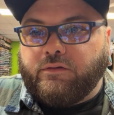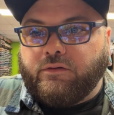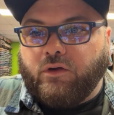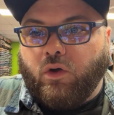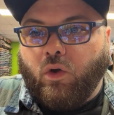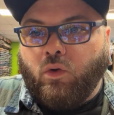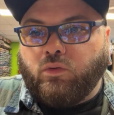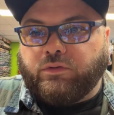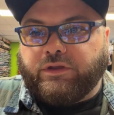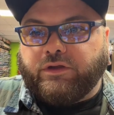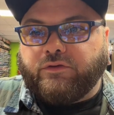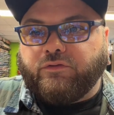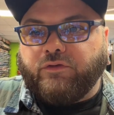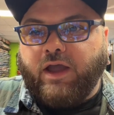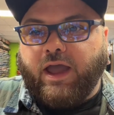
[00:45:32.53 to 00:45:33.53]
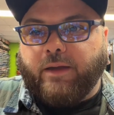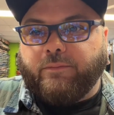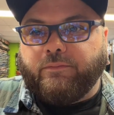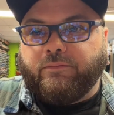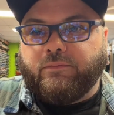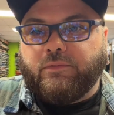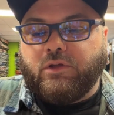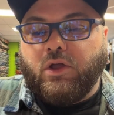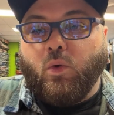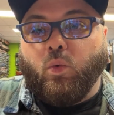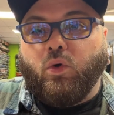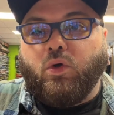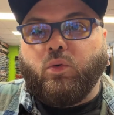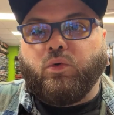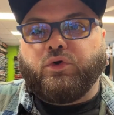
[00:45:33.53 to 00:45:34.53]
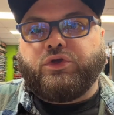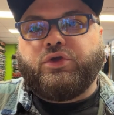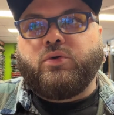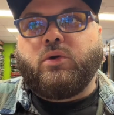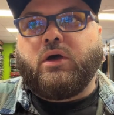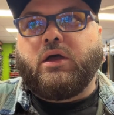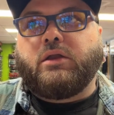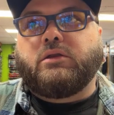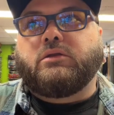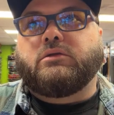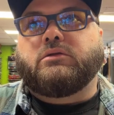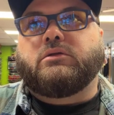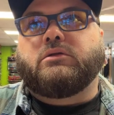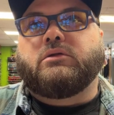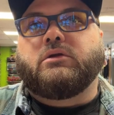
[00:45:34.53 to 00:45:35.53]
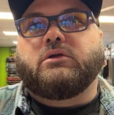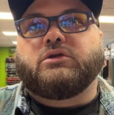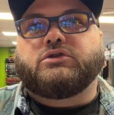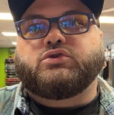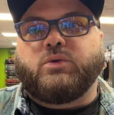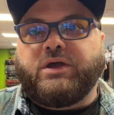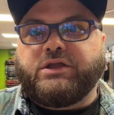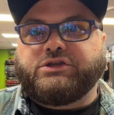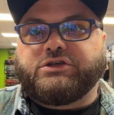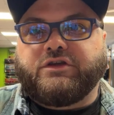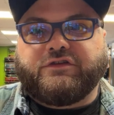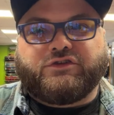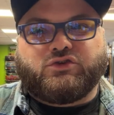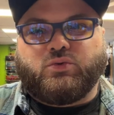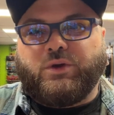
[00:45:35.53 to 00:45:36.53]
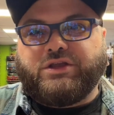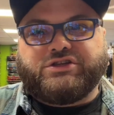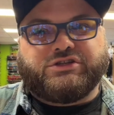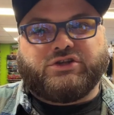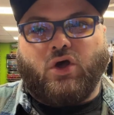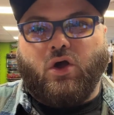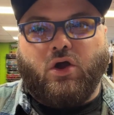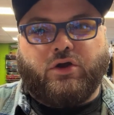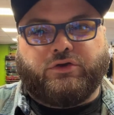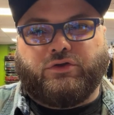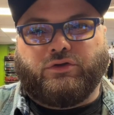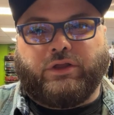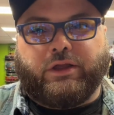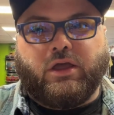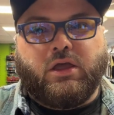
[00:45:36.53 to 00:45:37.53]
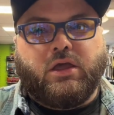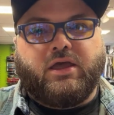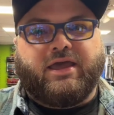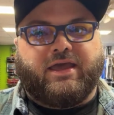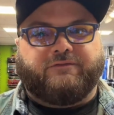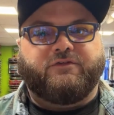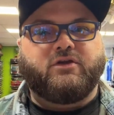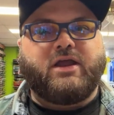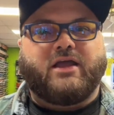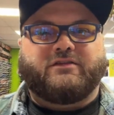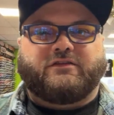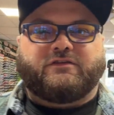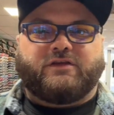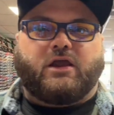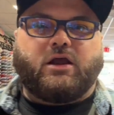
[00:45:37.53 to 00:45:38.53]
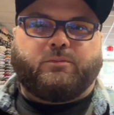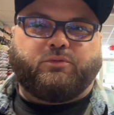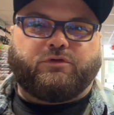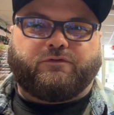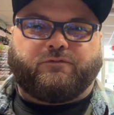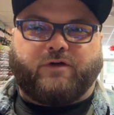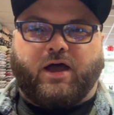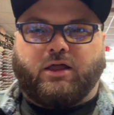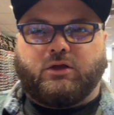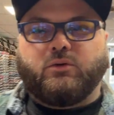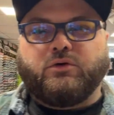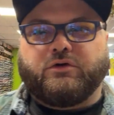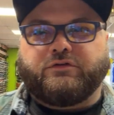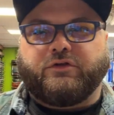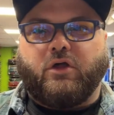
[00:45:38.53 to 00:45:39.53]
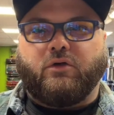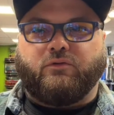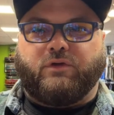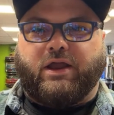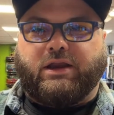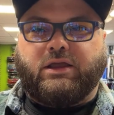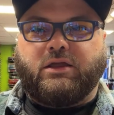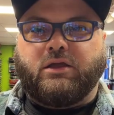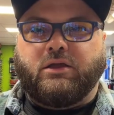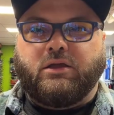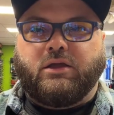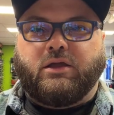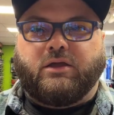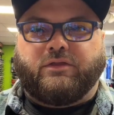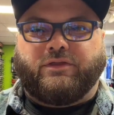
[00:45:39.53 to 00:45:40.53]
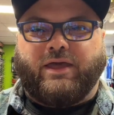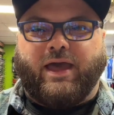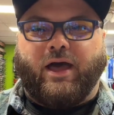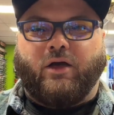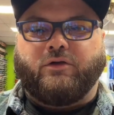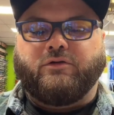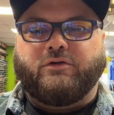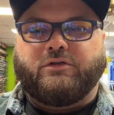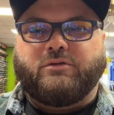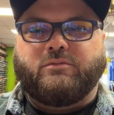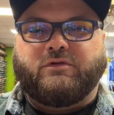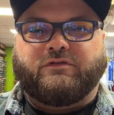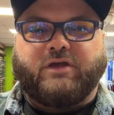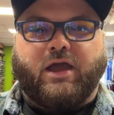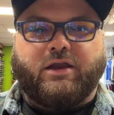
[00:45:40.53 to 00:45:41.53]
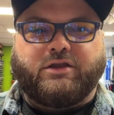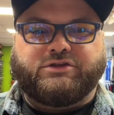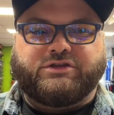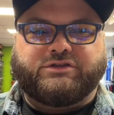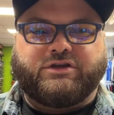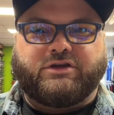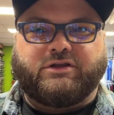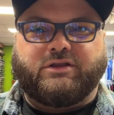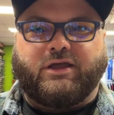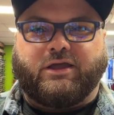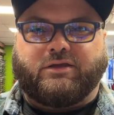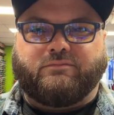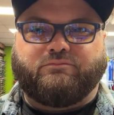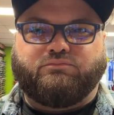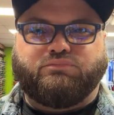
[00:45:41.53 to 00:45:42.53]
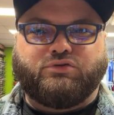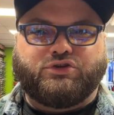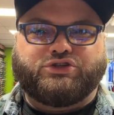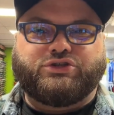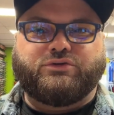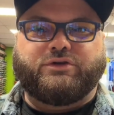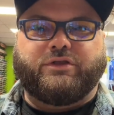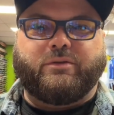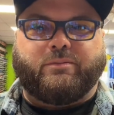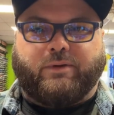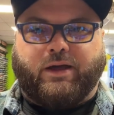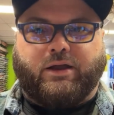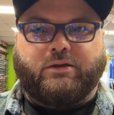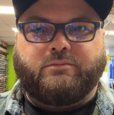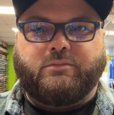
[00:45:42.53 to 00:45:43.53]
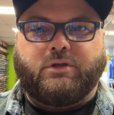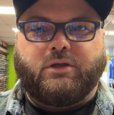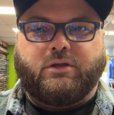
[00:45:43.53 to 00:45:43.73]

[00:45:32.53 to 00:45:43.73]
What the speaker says: Holy crap. Well, were you on Twitch? Because Twitch is hard, dude. Like, if you're not set up with followers already, the algorithm is kind of just going to, like, push you to the bottom.